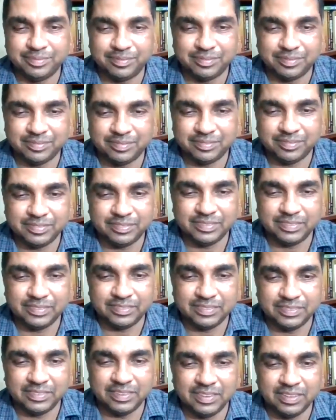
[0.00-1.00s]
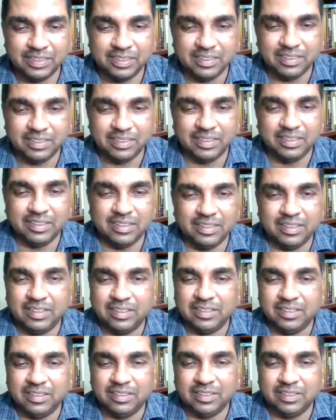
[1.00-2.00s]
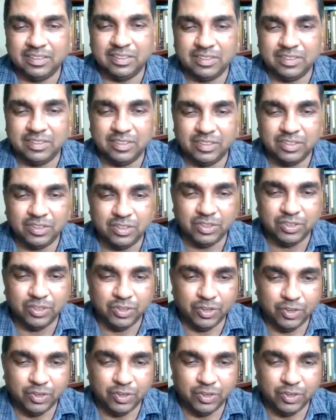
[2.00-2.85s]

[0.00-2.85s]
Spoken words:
Nobody speaks.